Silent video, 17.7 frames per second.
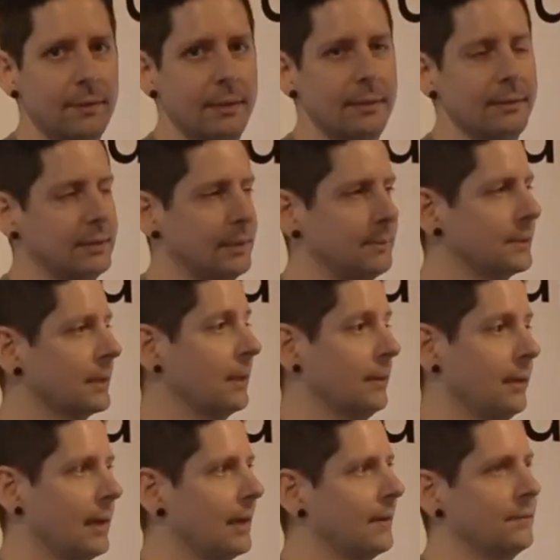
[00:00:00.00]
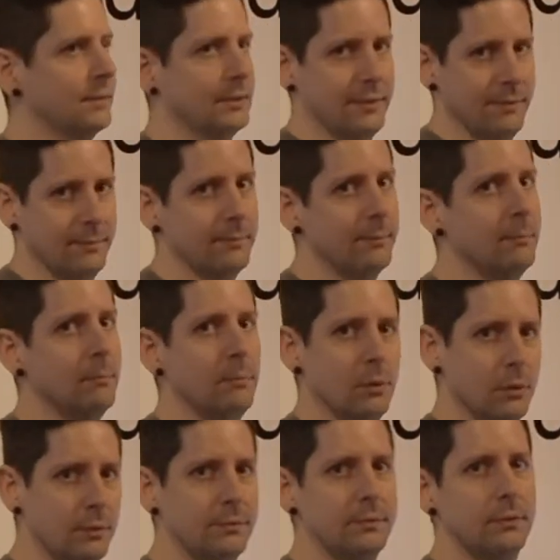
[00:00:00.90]
it seems like a lot of us have
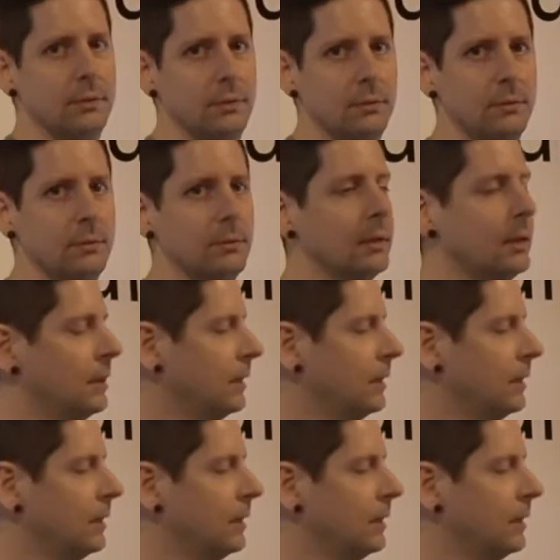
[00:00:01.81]
moved to